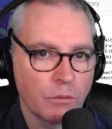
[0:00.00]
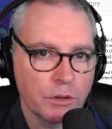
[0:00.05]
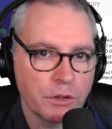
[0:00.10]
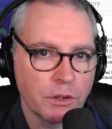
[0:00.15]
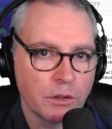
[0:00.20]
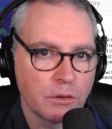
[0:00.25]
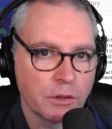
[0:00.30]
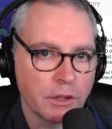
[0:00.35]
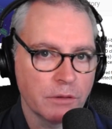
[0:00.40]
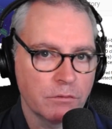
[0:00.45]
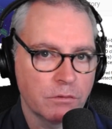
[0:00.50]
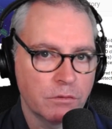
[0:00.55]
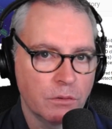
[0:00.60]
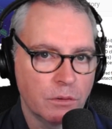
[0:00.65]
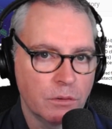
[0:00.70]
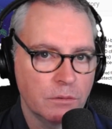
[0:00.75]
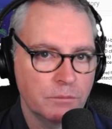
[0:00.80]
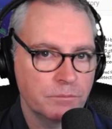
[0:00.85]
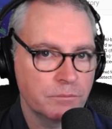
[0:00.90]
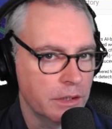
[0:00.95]
What you're looking
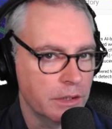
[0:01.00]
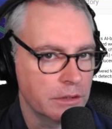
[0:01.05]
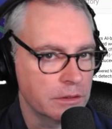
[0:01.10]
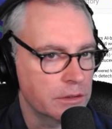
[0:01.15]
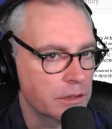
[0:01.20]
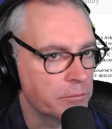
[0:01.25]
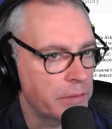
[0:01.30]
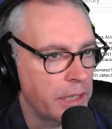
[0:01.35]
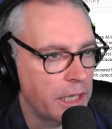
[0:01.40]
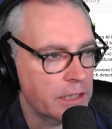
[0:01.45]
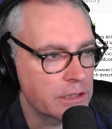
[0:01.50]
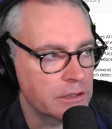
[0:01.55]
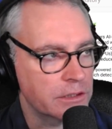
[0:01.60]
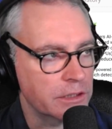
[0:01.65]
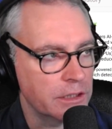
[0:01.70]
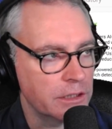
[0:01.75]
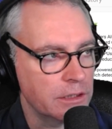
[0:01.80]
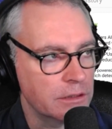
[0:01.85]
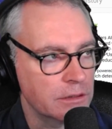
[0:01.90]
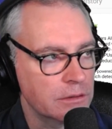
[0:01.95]
for is the
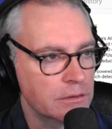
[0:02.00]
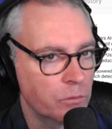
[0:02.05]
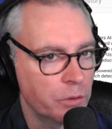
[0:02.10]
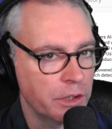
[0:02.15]
Maxine